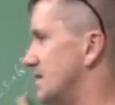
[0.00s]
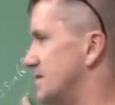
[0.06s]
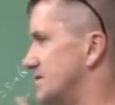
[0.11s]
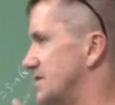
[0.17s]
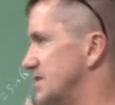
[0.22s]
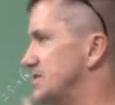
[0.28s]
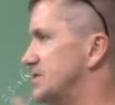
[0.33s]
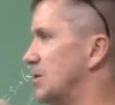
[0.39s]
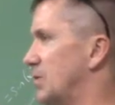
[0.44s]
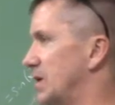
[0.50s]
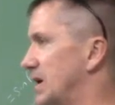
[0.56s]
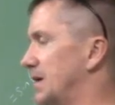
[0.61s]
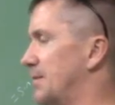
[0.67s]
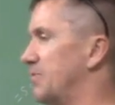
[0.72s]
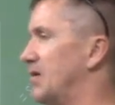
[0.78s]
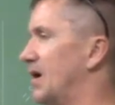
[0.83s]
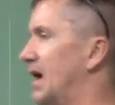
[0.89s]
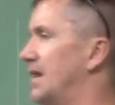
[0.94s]
Just so we
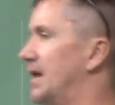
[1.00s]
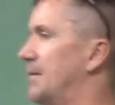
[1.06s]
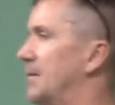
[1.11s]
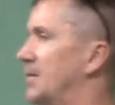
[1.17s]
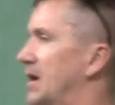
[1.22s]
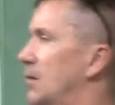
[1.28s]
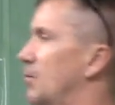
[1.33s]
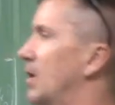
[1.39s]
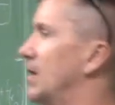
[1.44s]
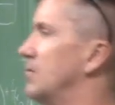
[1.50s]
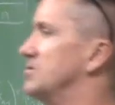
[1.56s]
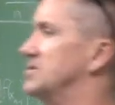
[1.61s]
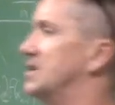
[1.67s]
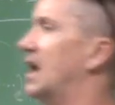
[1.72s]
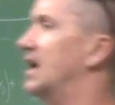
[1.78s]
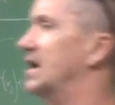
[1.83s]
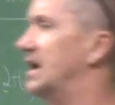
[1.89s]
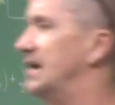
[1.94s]
can apply that. Remember that one was
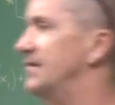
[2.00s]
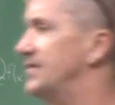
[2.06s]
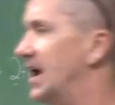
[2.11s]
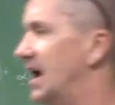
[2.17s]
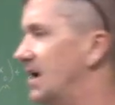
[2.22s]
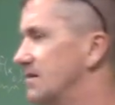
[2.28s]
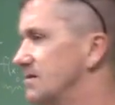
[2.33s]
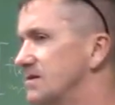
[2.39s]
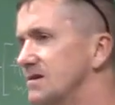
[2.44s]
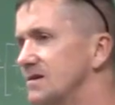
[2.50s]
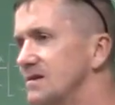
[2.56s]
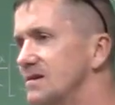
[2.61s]
concave down?